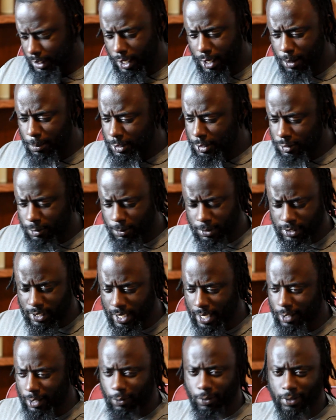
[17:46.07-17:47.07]
and Mr.
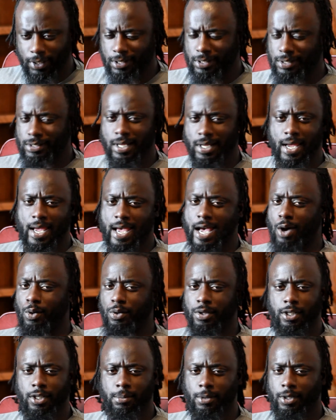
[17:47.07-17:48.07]
Mazzocco, and this is not
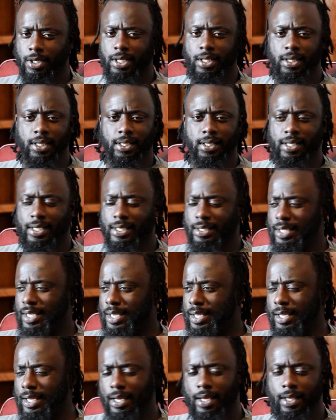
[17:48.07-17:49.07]
outing them or anything like
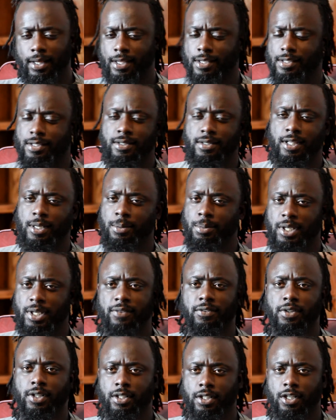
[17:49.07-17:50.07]
that. This is them
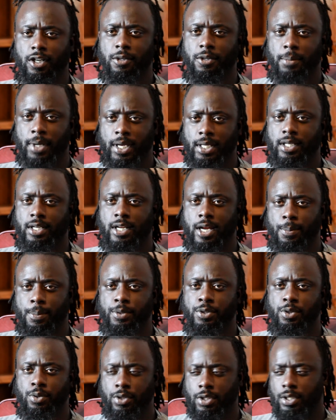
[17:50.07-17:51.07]
giving a young man an
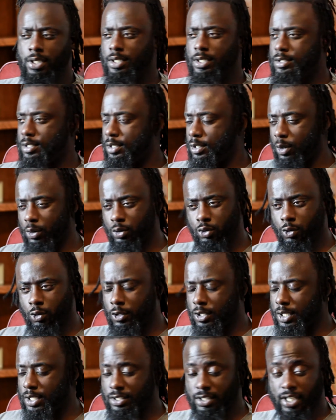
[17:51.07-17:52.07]
opportunity to go
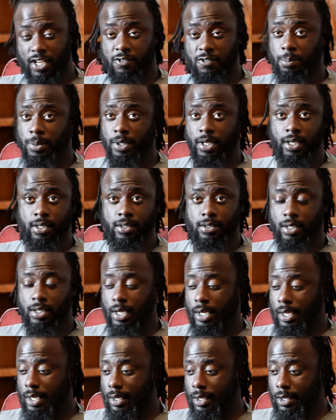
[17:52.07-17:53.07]
to a safe place,
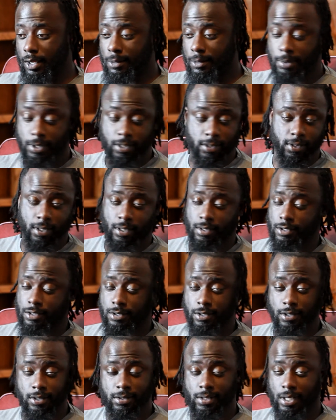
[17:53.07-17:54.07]
because they
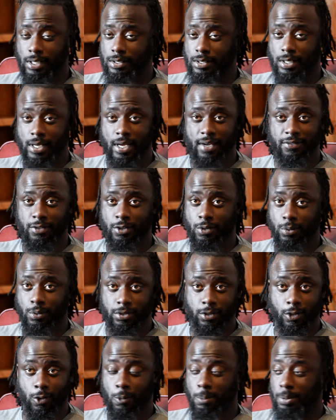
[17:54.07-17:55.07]
understood Station Avenue
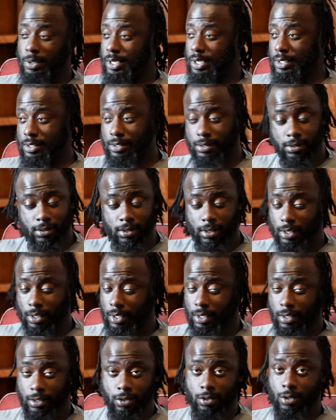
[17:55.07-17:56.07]
was no place,
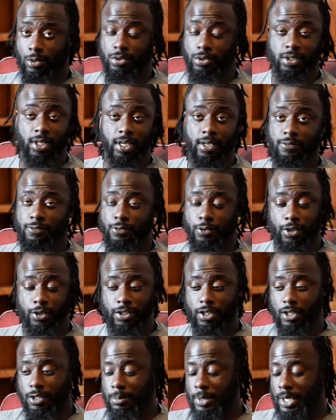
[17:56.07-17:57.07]
you know, safe for
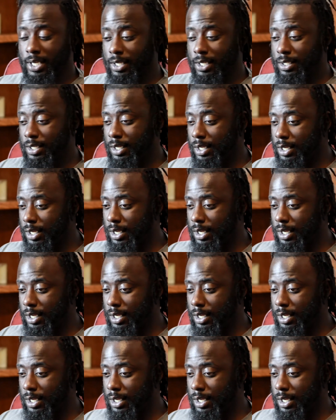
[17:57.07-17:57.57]
a young man.